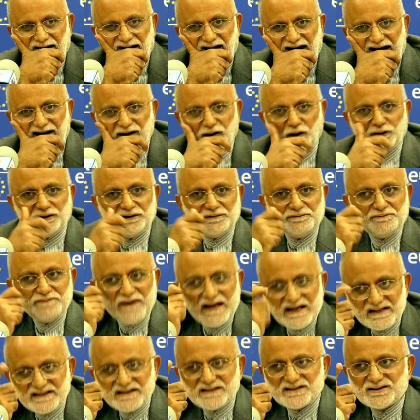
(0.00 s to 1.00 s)
And on the
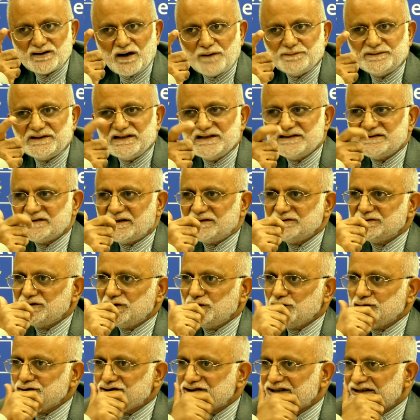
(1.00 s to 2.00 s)
basis of these
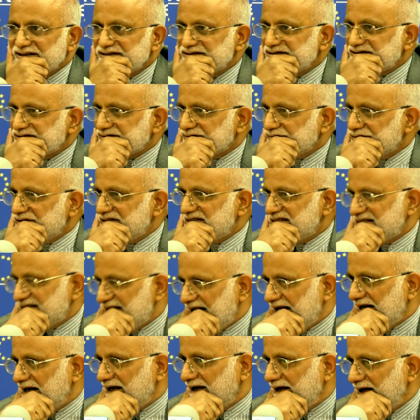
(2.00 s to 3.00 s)
resolutions, we
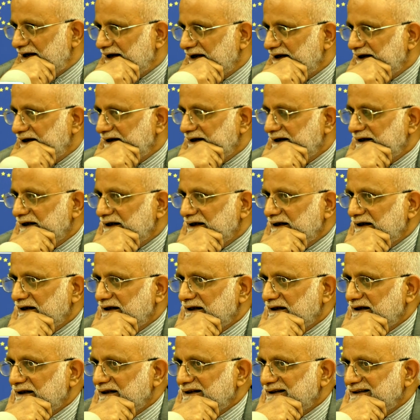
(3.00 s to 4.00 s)
say
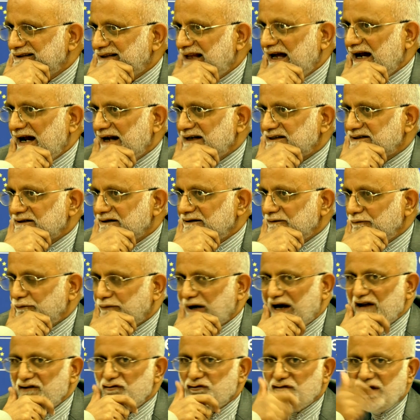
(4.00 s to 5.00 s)
that
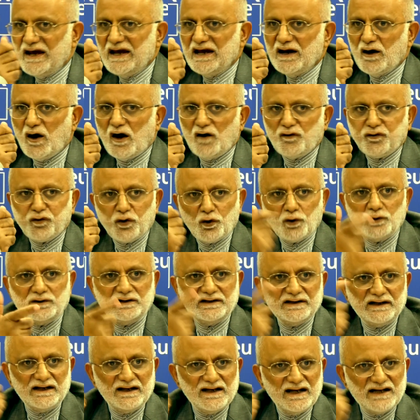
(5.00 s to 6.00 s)
by way of
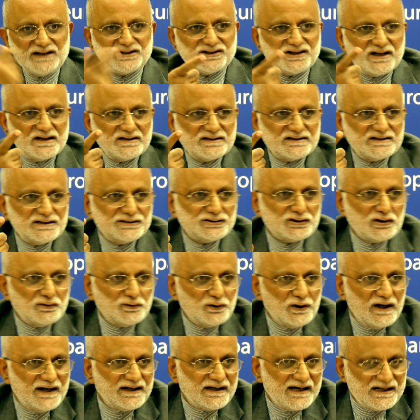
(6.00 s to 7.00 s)
holding elections in
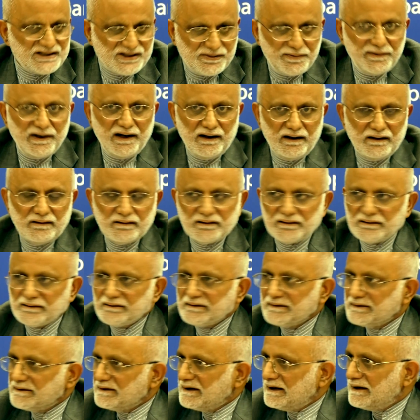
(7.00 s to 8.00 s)
Jammu and Kashmir,
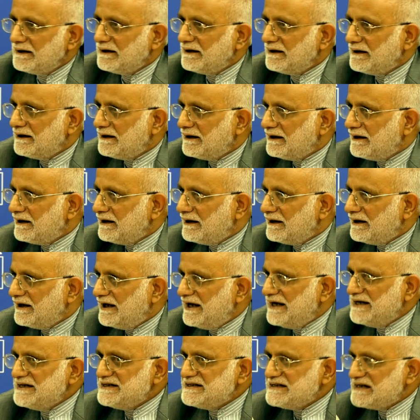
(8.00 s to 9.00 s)

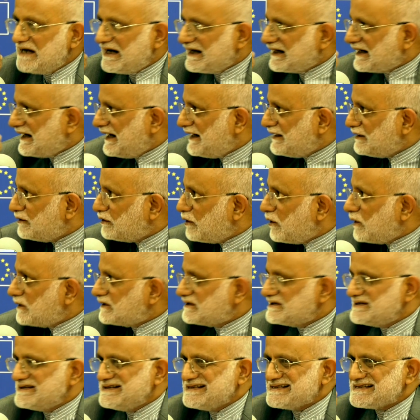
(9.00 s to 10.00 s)
India
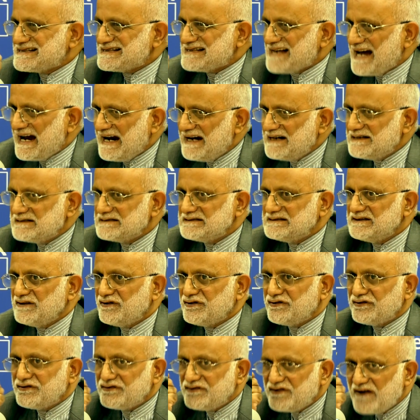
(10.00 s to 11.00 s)
cannot decide the
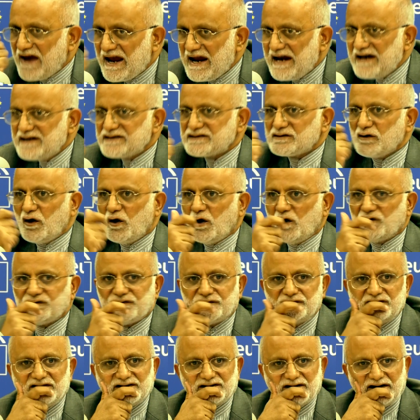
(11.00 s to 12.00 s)
fate of
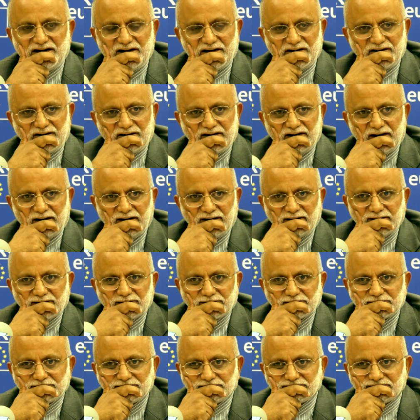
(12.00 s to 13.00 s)
the territory
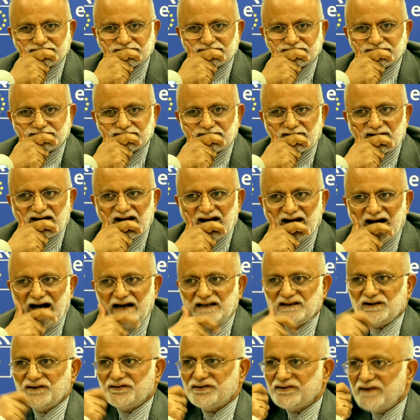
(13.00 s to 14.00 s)

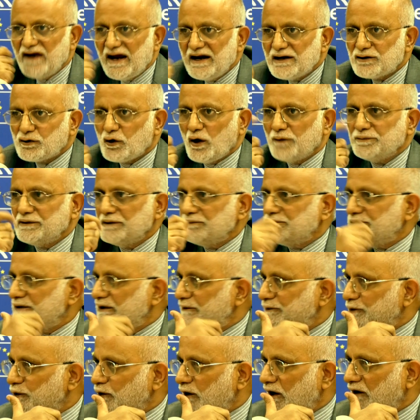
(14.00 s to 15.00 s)
and the fate of the
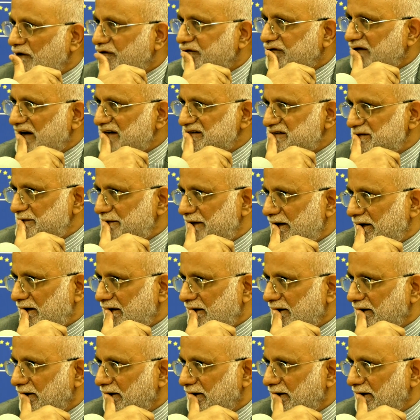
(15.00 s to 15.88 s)
people of Kashmir.